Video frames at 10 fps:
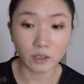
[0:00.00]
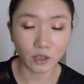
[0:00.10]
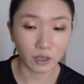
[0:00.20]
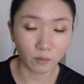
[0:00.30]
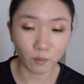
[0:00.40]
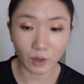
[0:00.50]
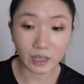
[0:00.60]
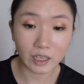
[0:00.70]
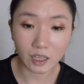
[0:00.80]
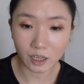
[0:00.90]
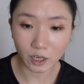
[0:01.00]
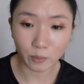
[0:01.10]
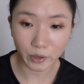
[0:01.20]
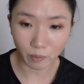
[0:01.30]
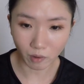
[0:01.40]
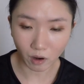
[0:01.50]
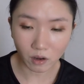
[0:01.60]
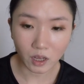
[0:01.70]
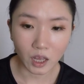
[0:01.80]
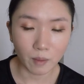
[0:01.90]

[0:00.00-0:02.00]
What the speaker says: so I went in a little bit more,